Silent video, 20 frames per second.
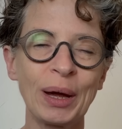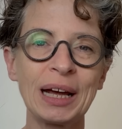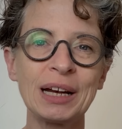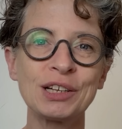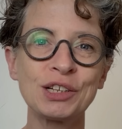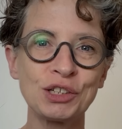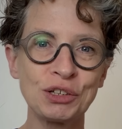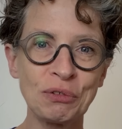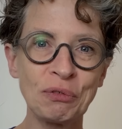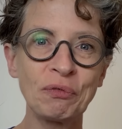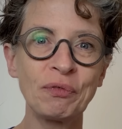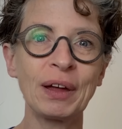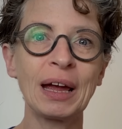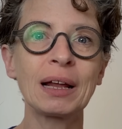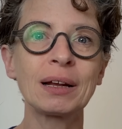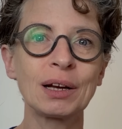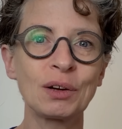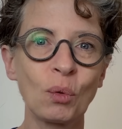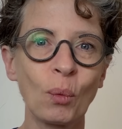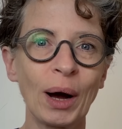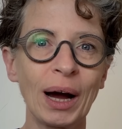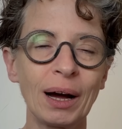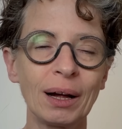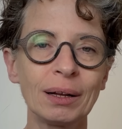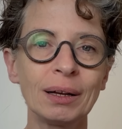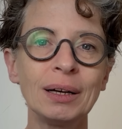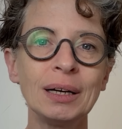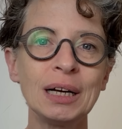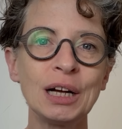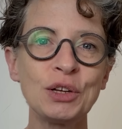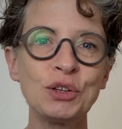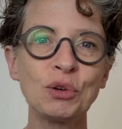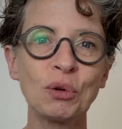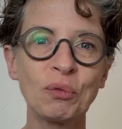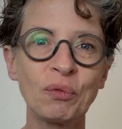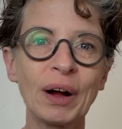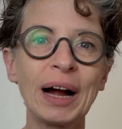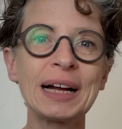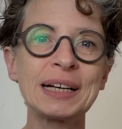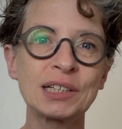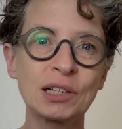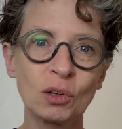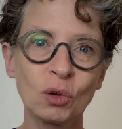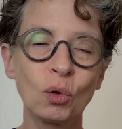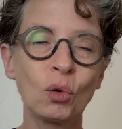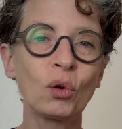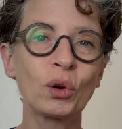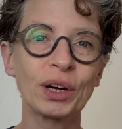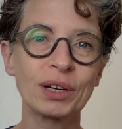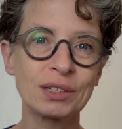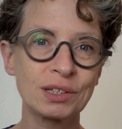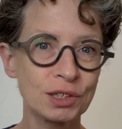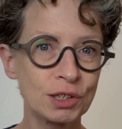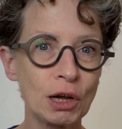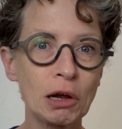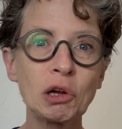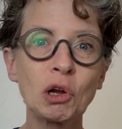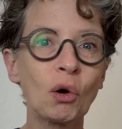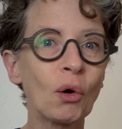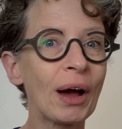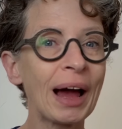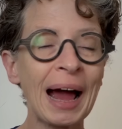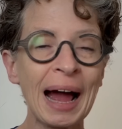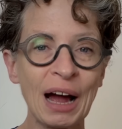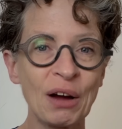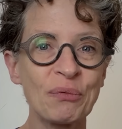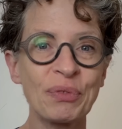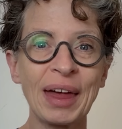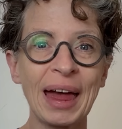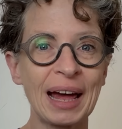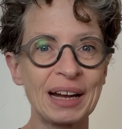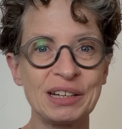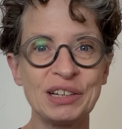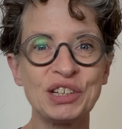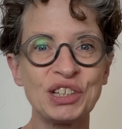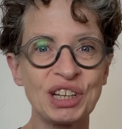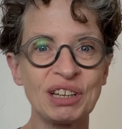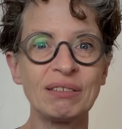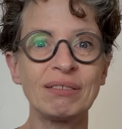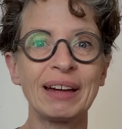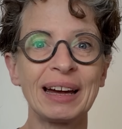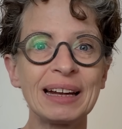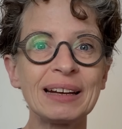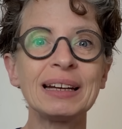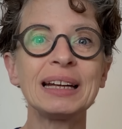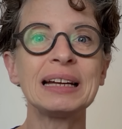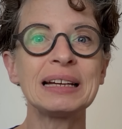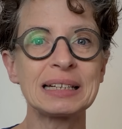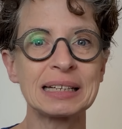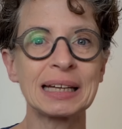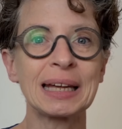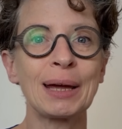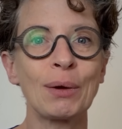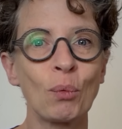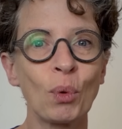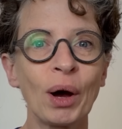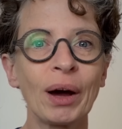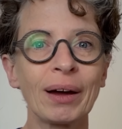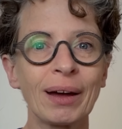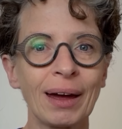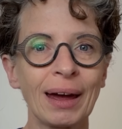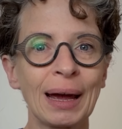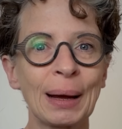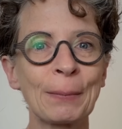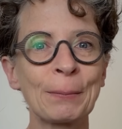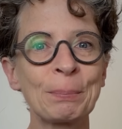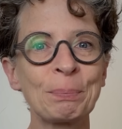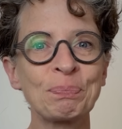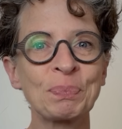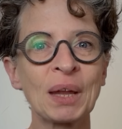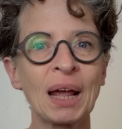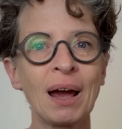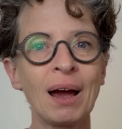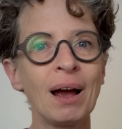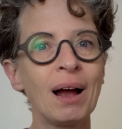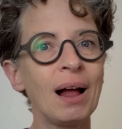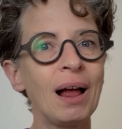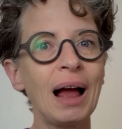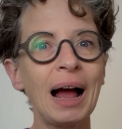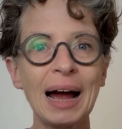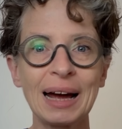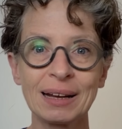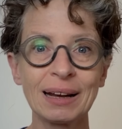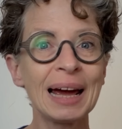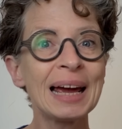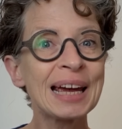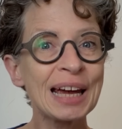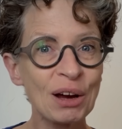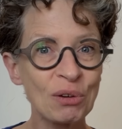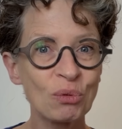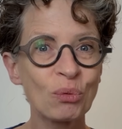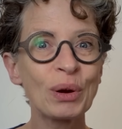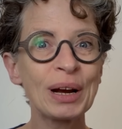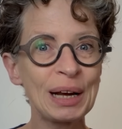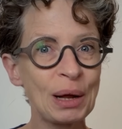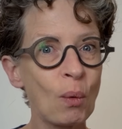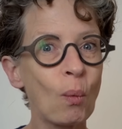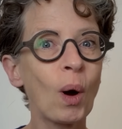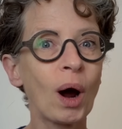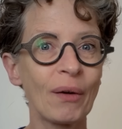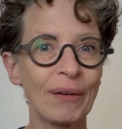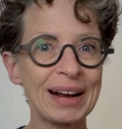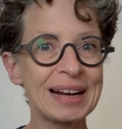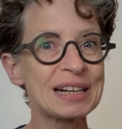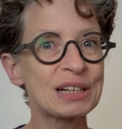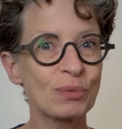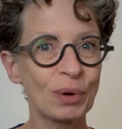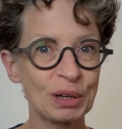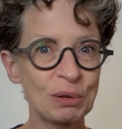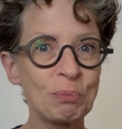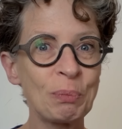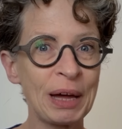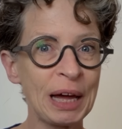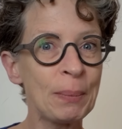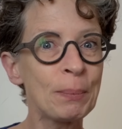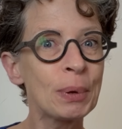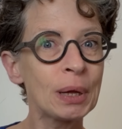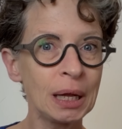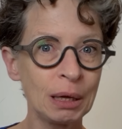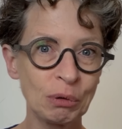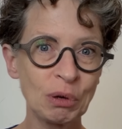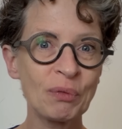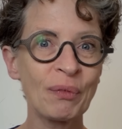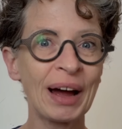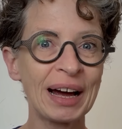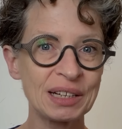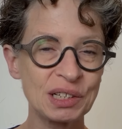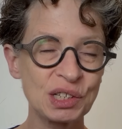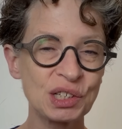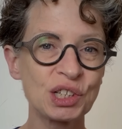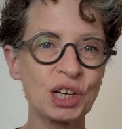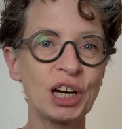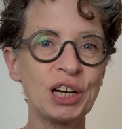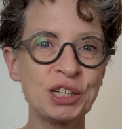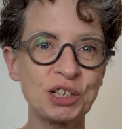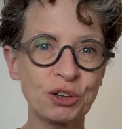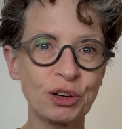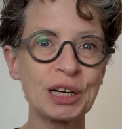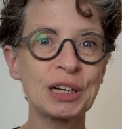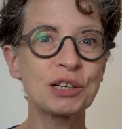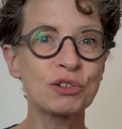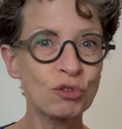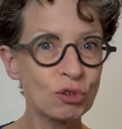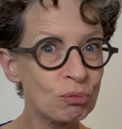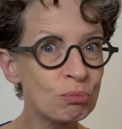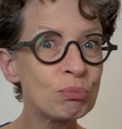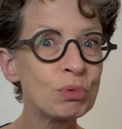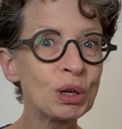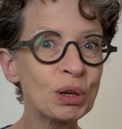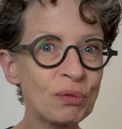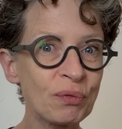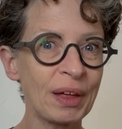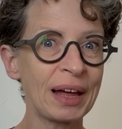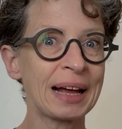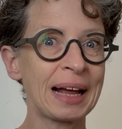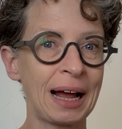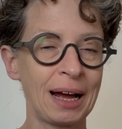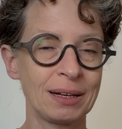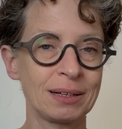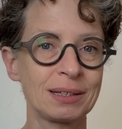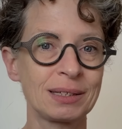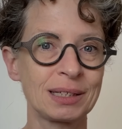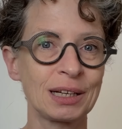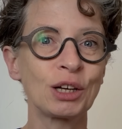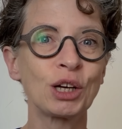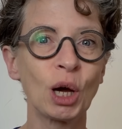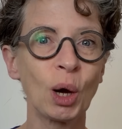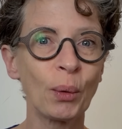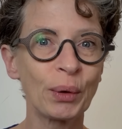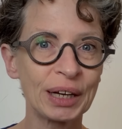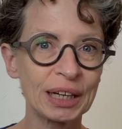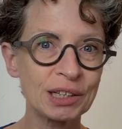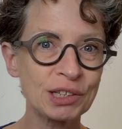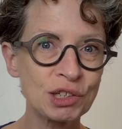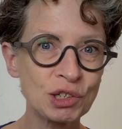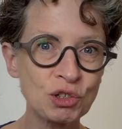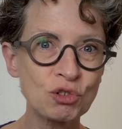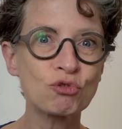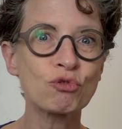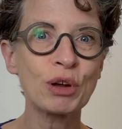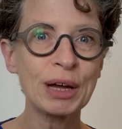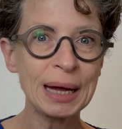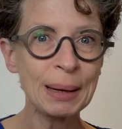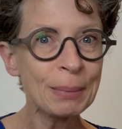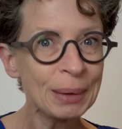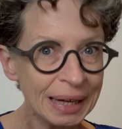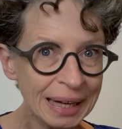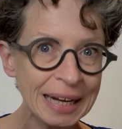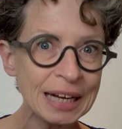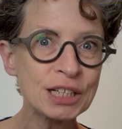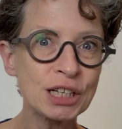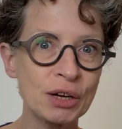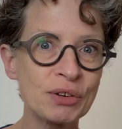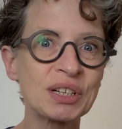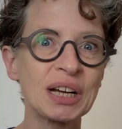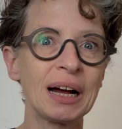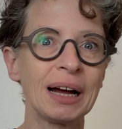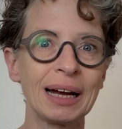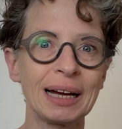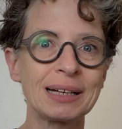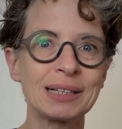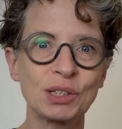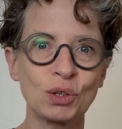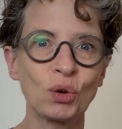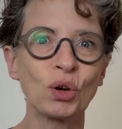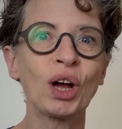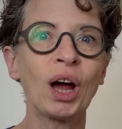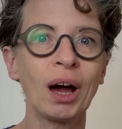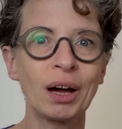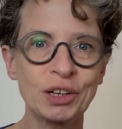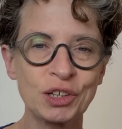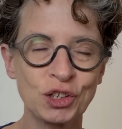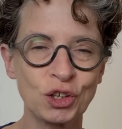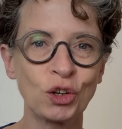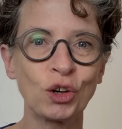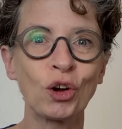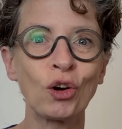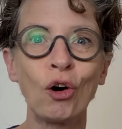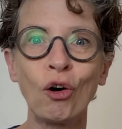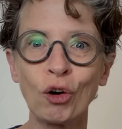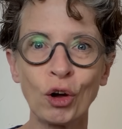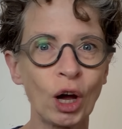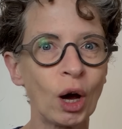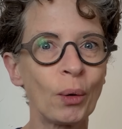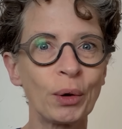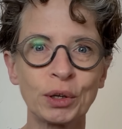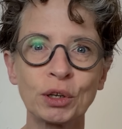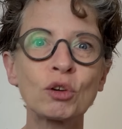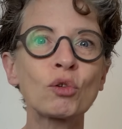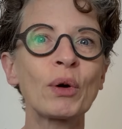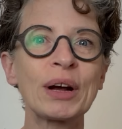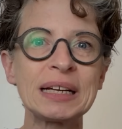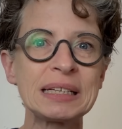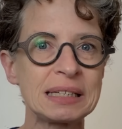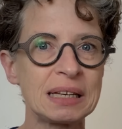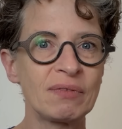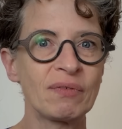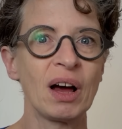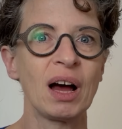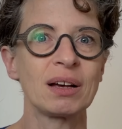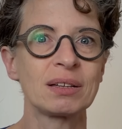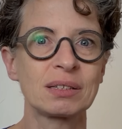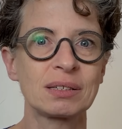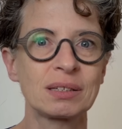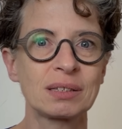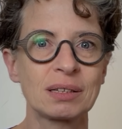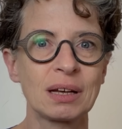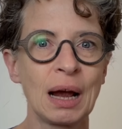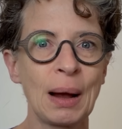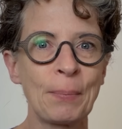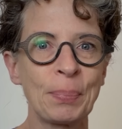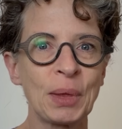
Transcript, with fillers: eat, you feel unwell, your vital organs no longer have the energy they need to keep working. And I get really worried when people who have had surgery to remove their cancer go on extreme keto diets or cut sugar or go on crazy fasts.